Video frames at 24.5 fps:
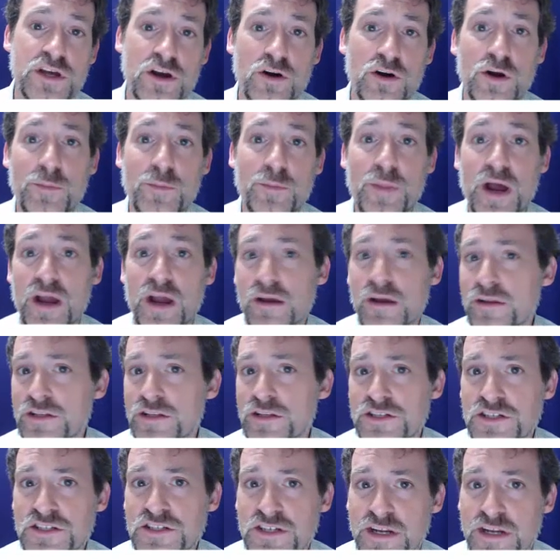ago, a
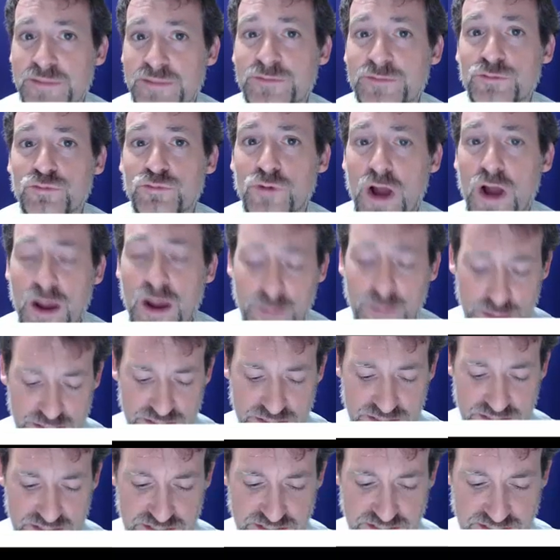biologist named
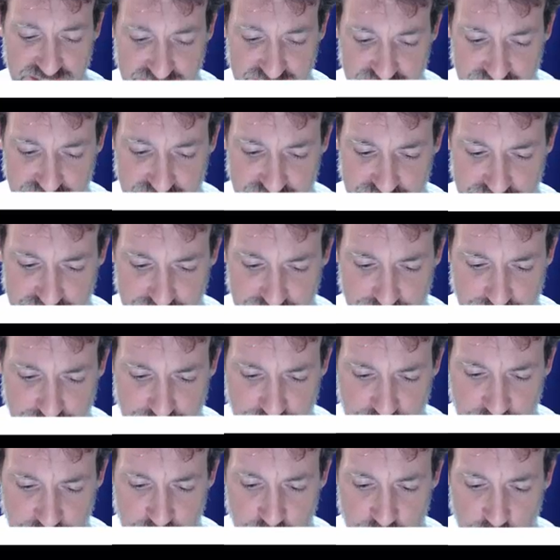Robin Seeley
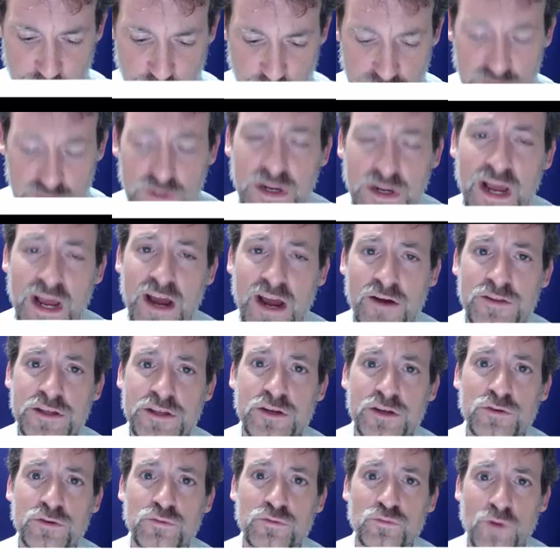wondered how
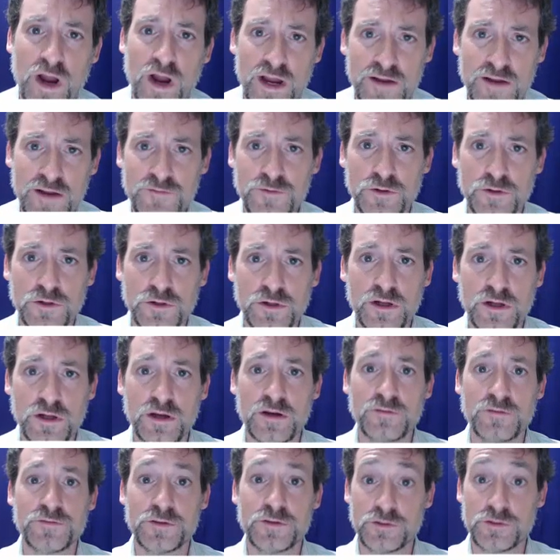the arrival
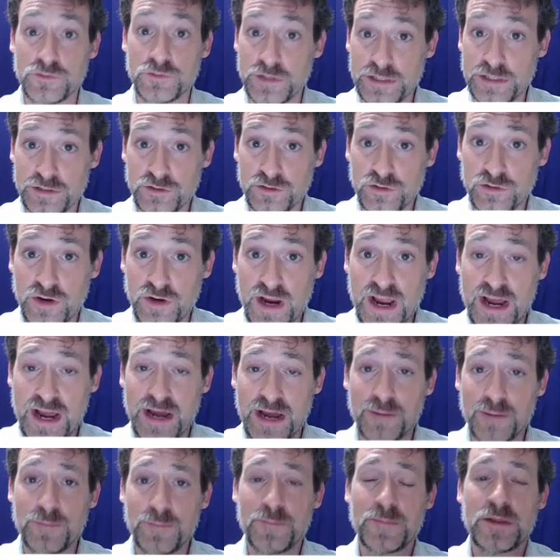of the green
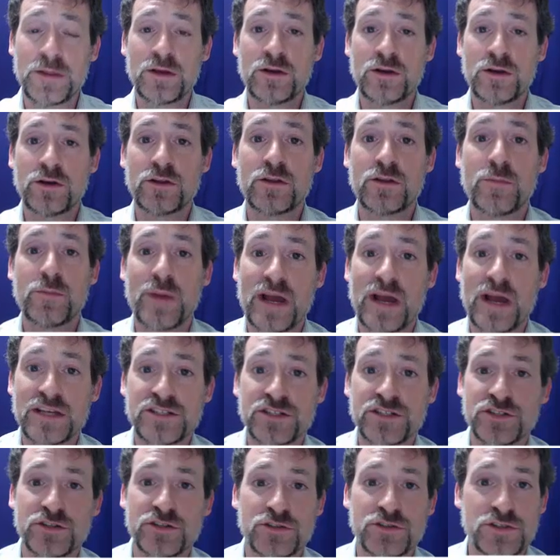crab on the
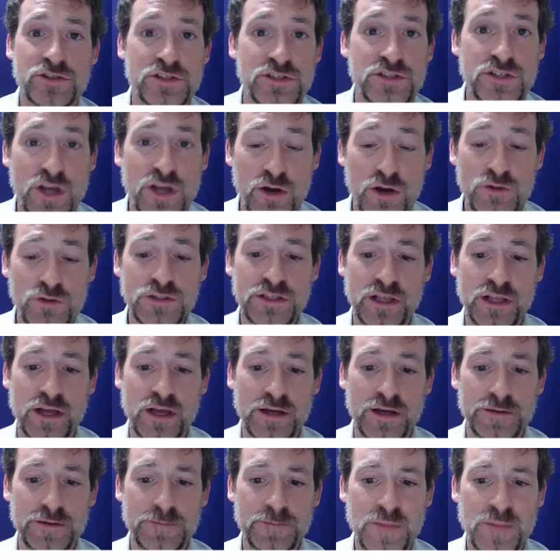Massachusetts
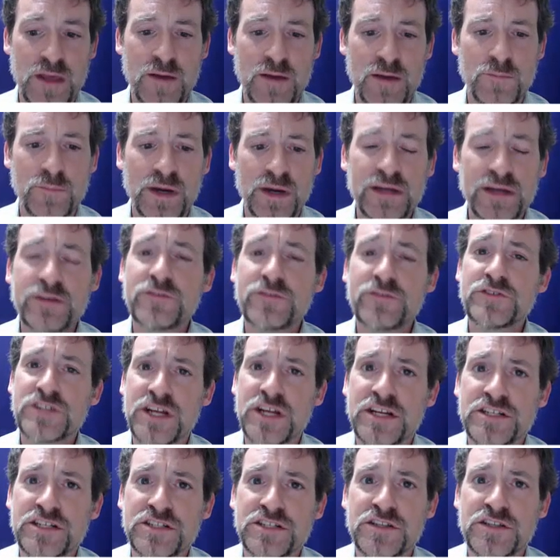coastline might have
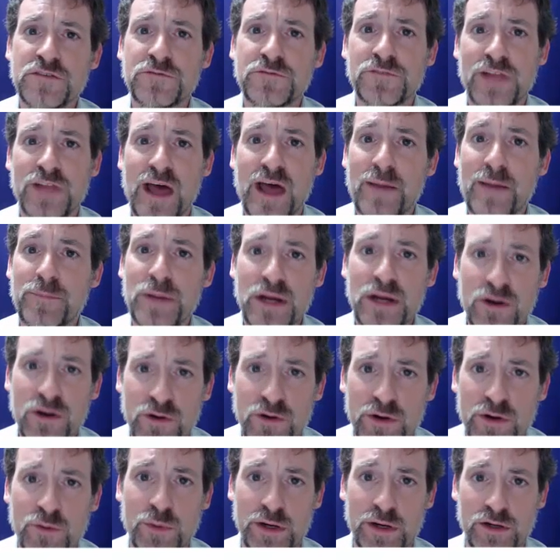changed the flat
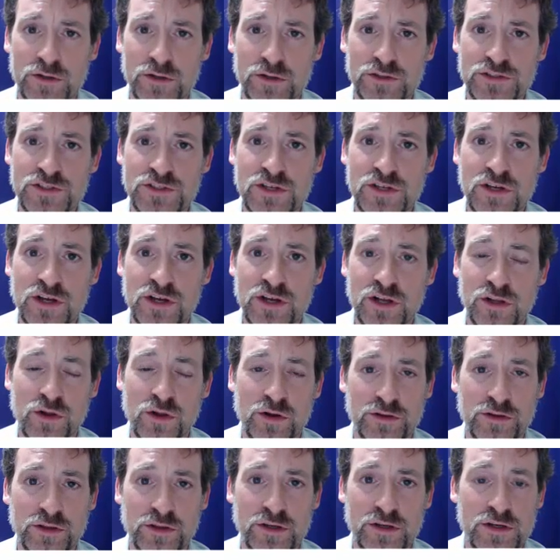periwinkles
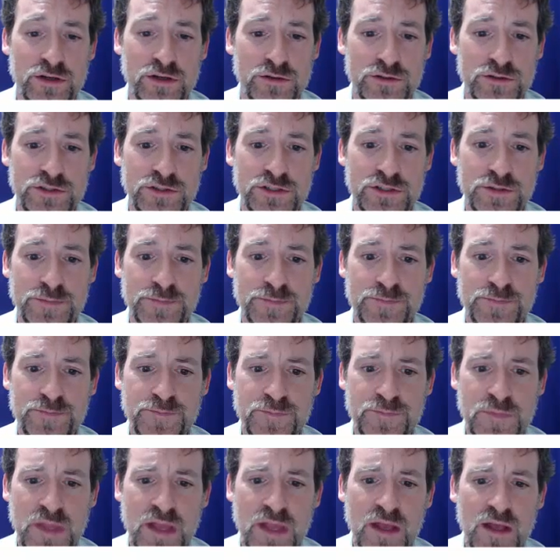along the coast.
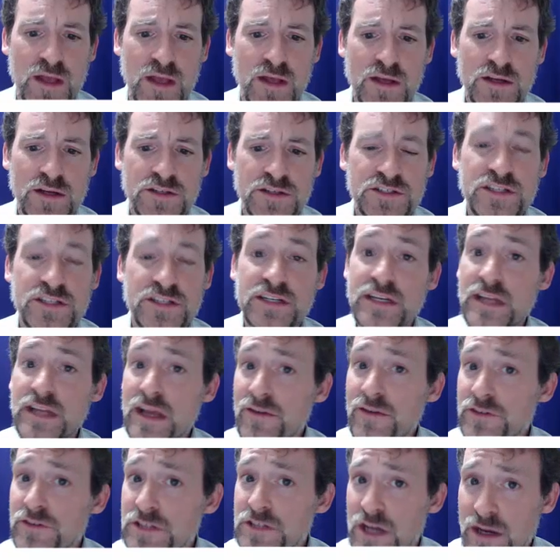She didn't
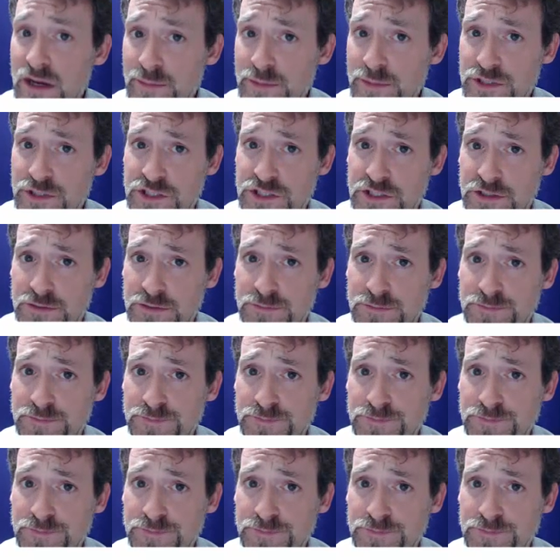have a time machine,